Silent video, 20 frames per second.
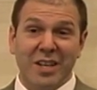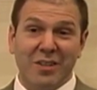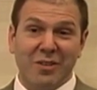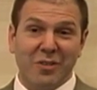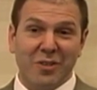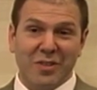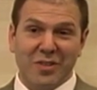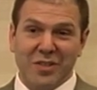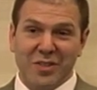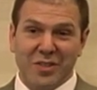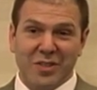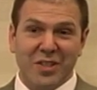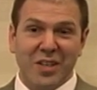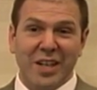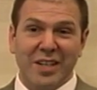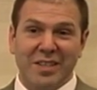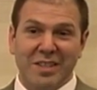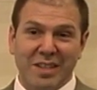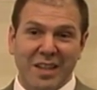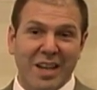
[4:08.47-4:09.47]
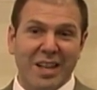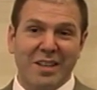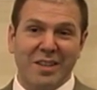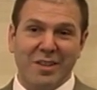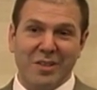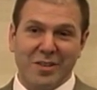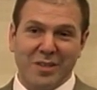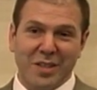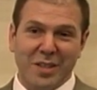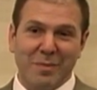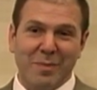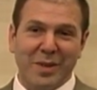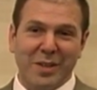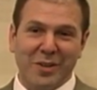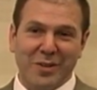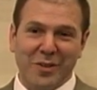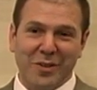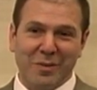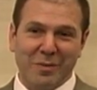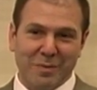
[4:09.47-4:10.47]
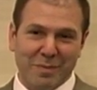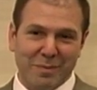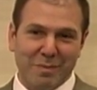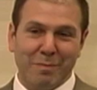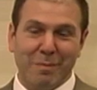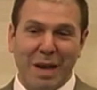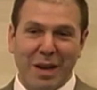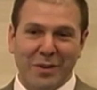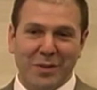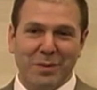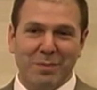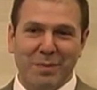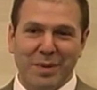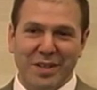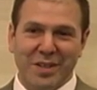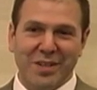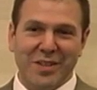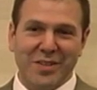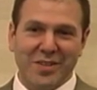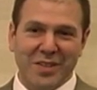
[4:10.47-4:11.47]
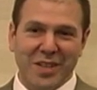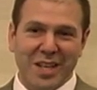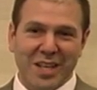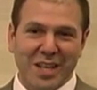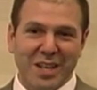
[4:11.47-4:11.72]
looks just like their typical mouse peers,